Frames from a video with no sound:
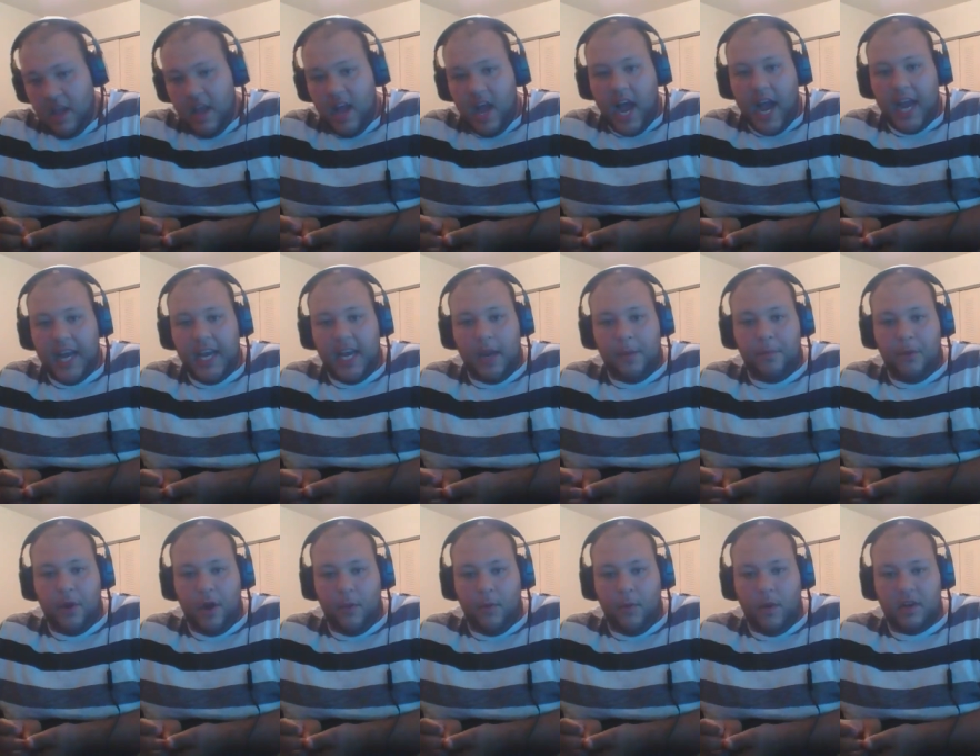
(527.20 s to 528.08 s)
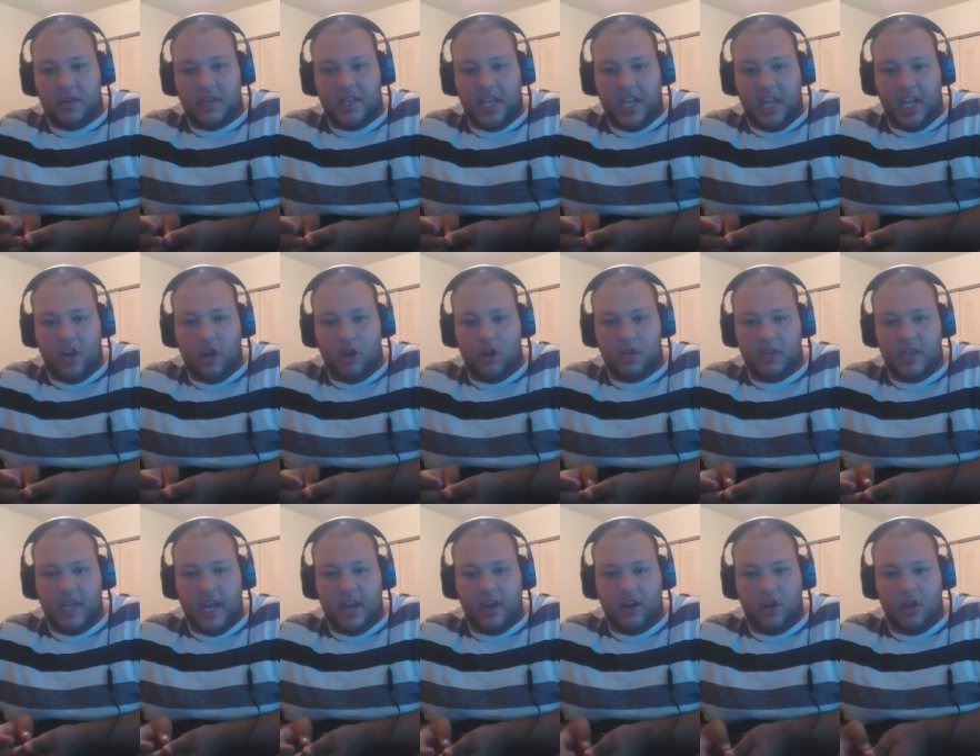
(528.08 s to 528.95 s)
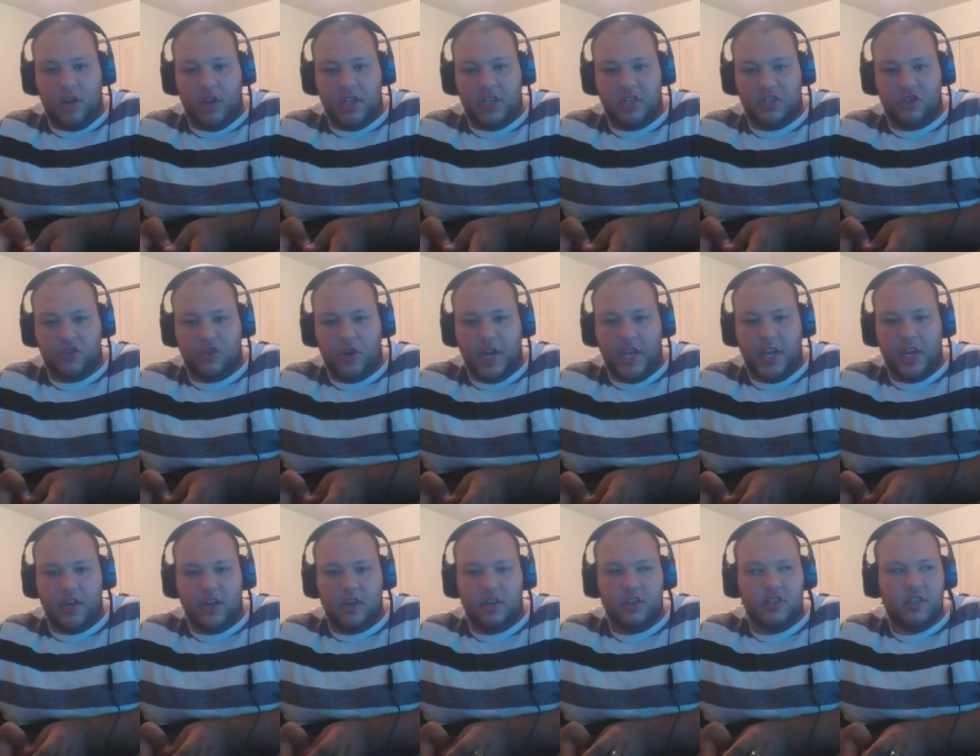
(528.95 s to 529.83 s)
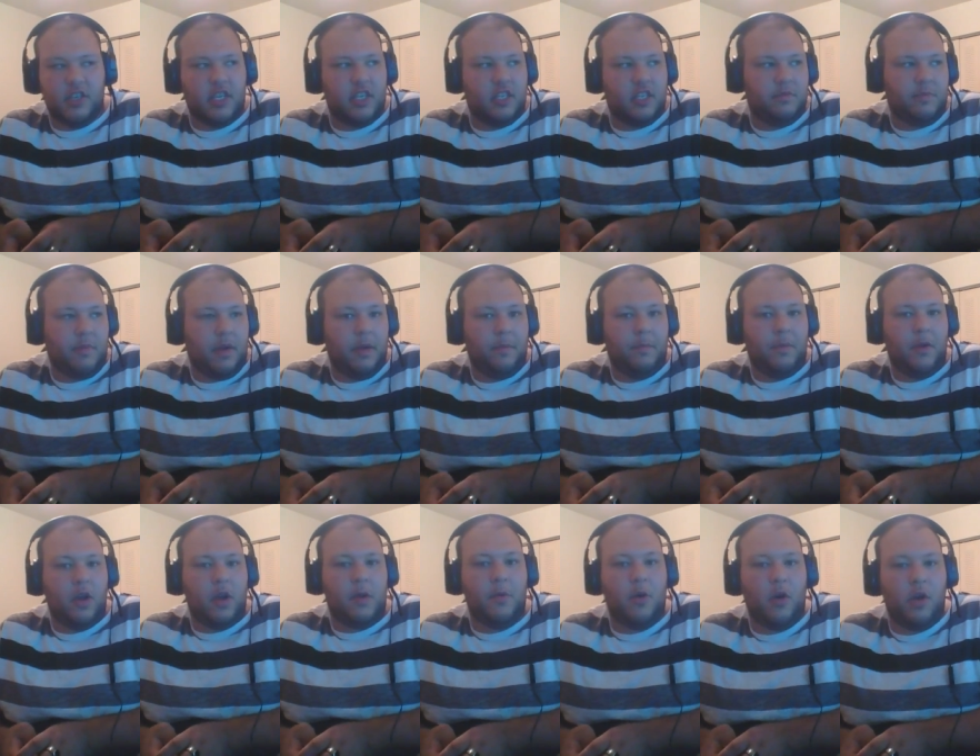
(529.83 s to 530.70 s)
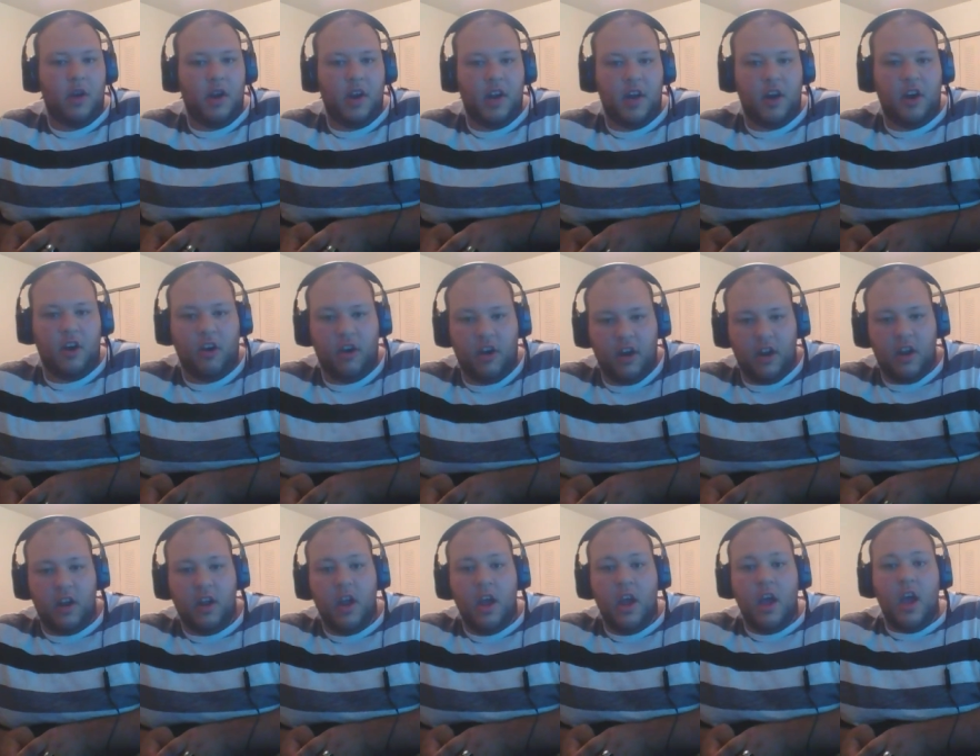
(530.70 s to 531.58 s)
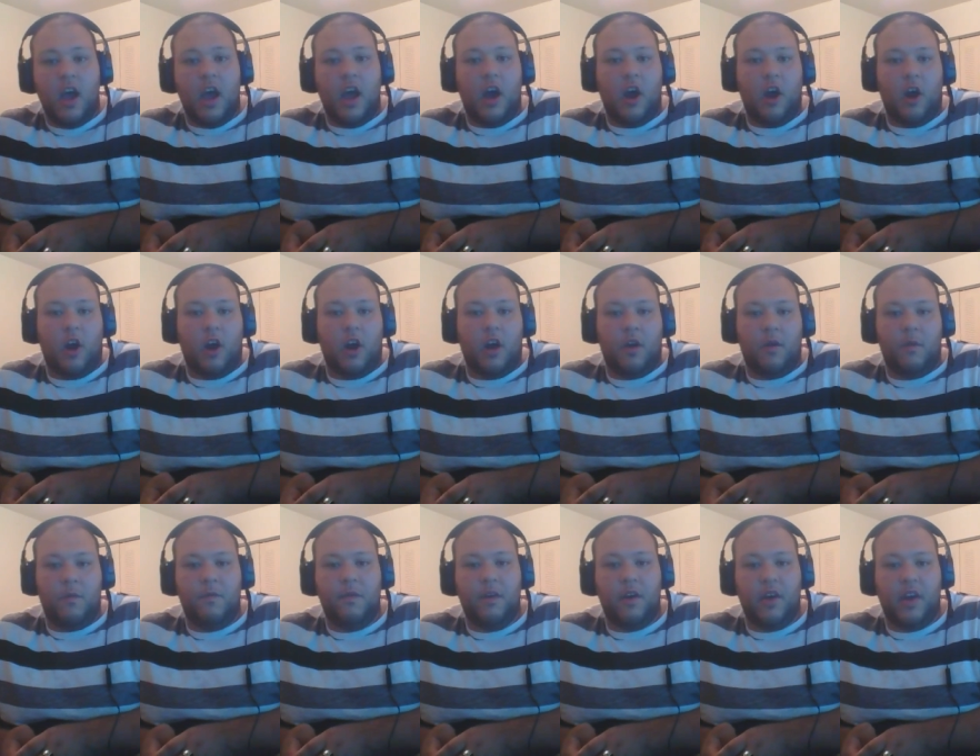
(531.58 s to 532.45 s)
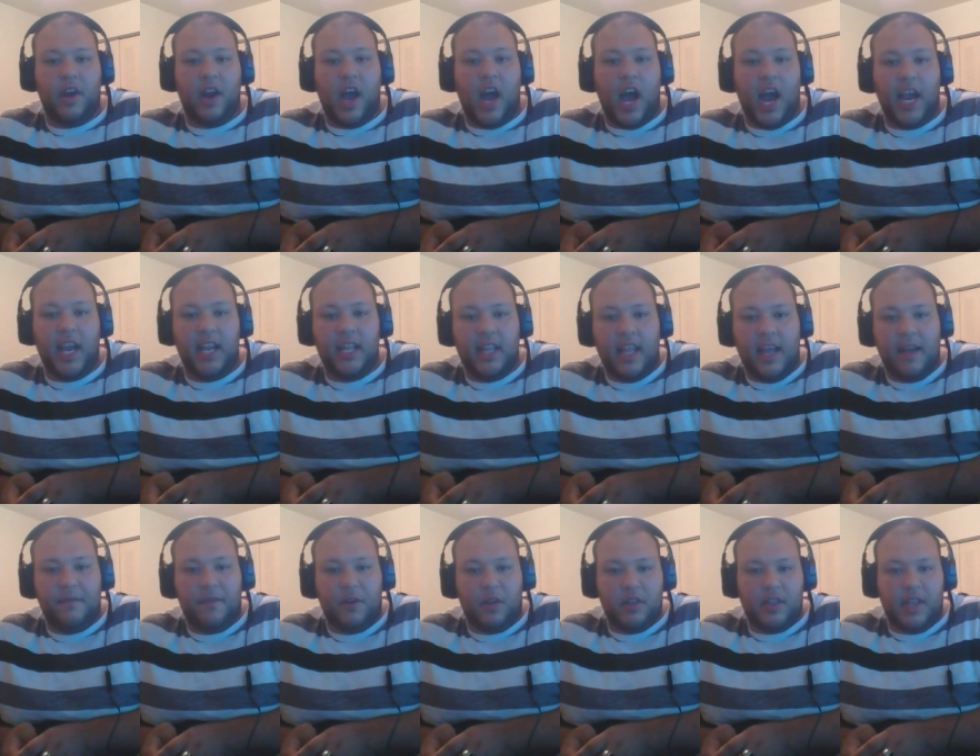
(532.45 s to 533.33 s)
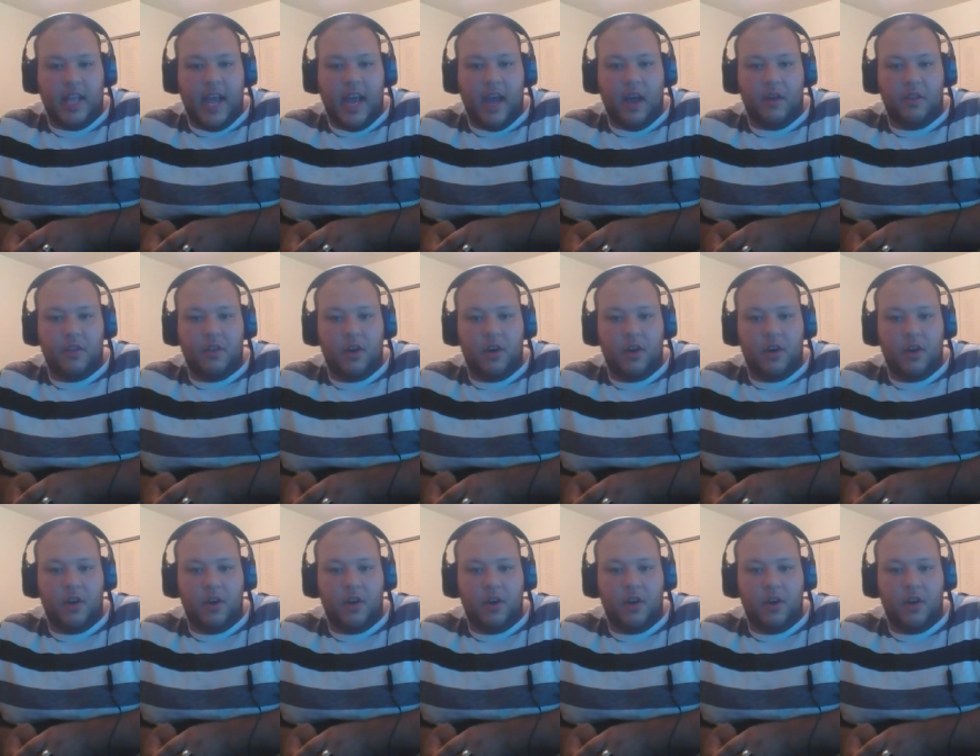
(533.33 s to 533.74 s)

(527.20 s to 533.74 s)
I did pretty well taking all down all his trainers because my Pokemon are are very high level now.